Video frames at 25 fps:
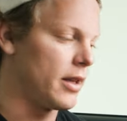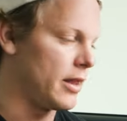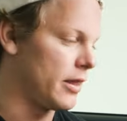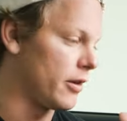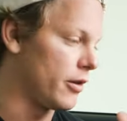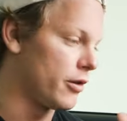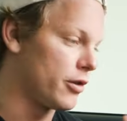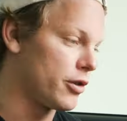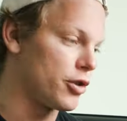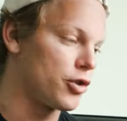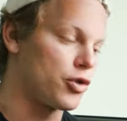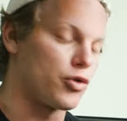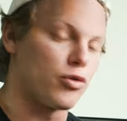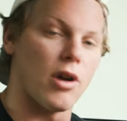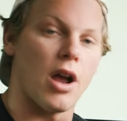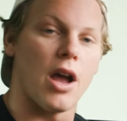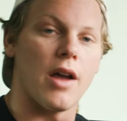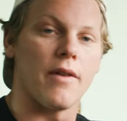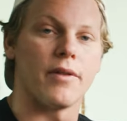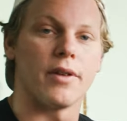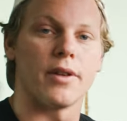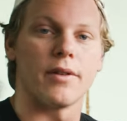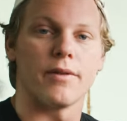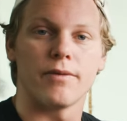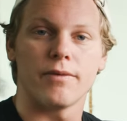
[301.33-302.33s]
They're just
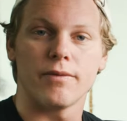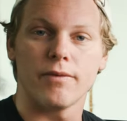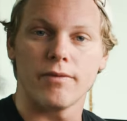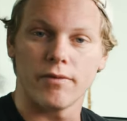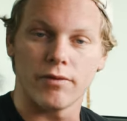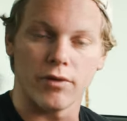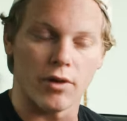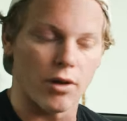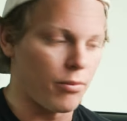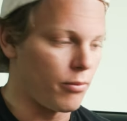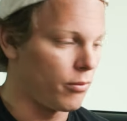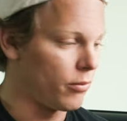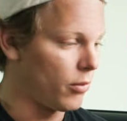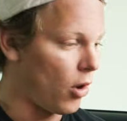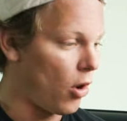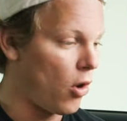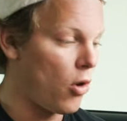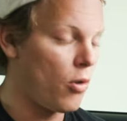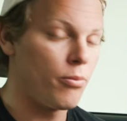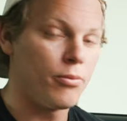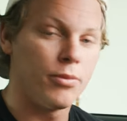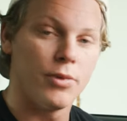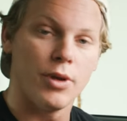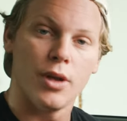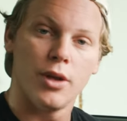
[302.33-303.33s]
driving from
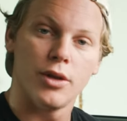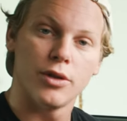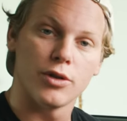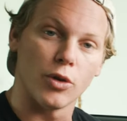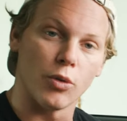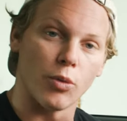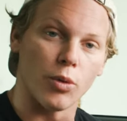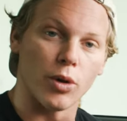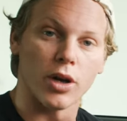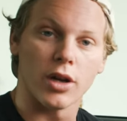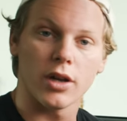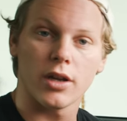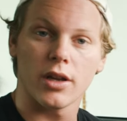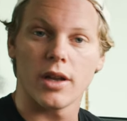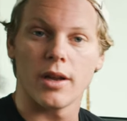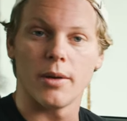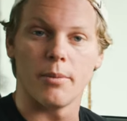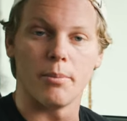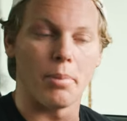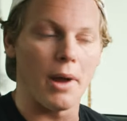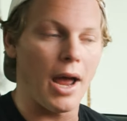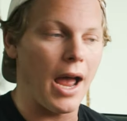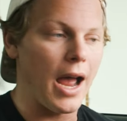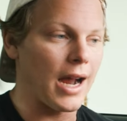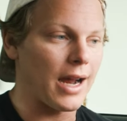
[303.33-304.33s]
home to work and
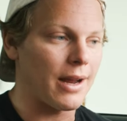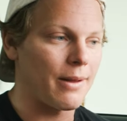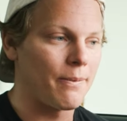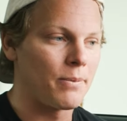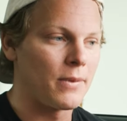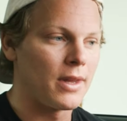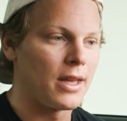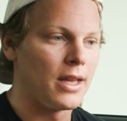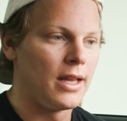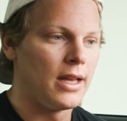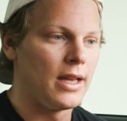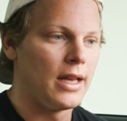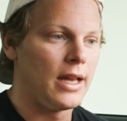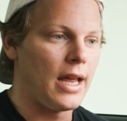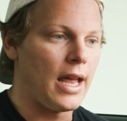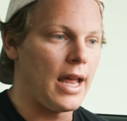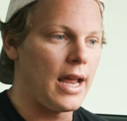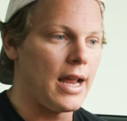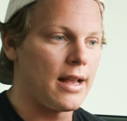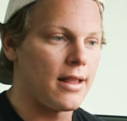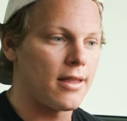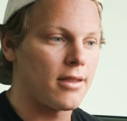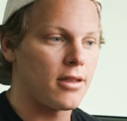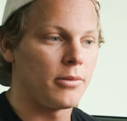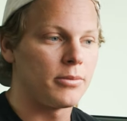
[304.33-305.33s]
back.
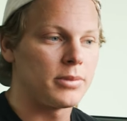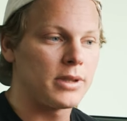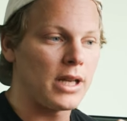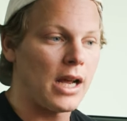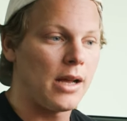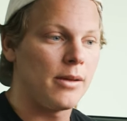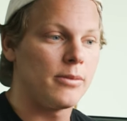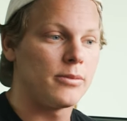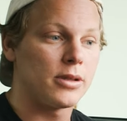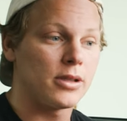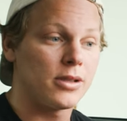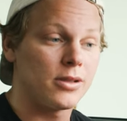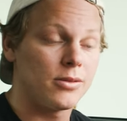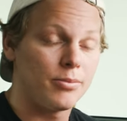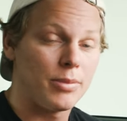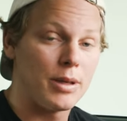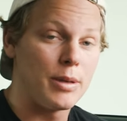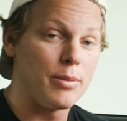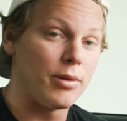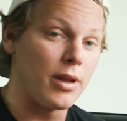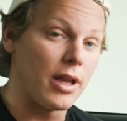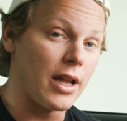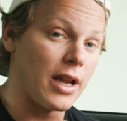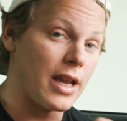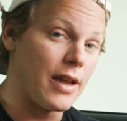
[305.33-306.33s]
And sometimes
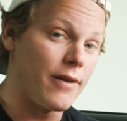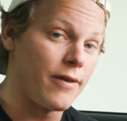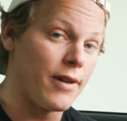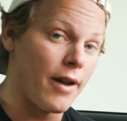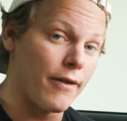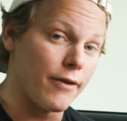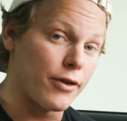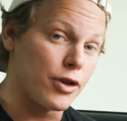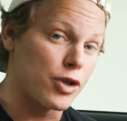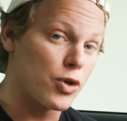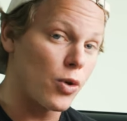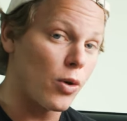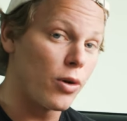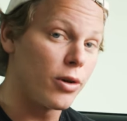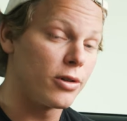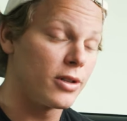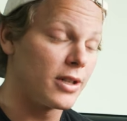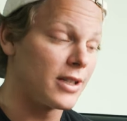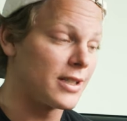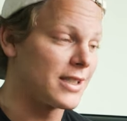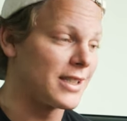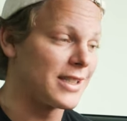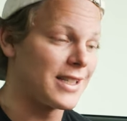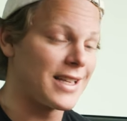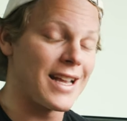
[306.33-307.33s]
people that even have a shorter
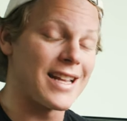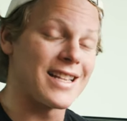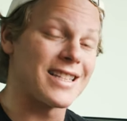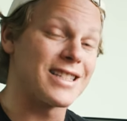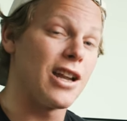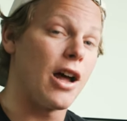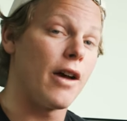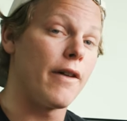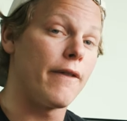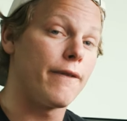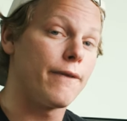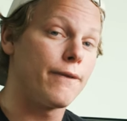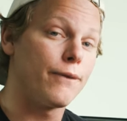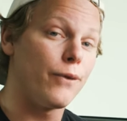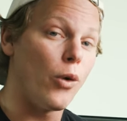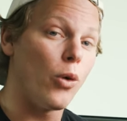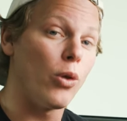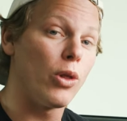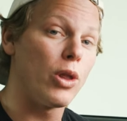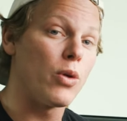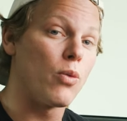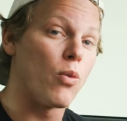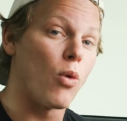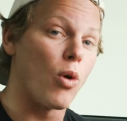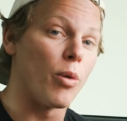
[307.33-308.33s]
distance, it's not
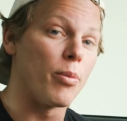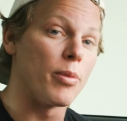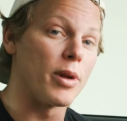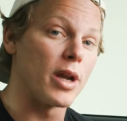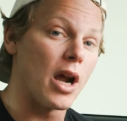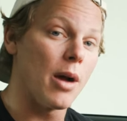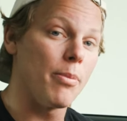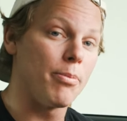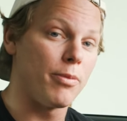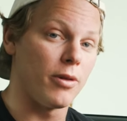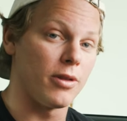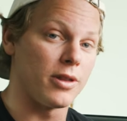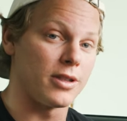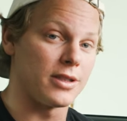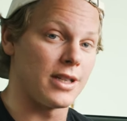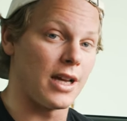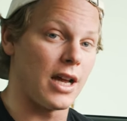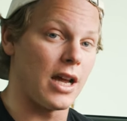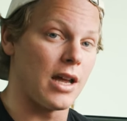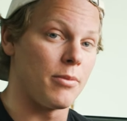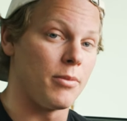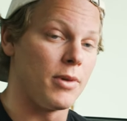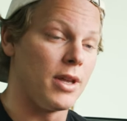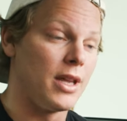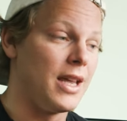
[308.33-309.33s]
fully warming up all the
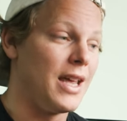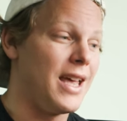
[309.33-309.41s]
time.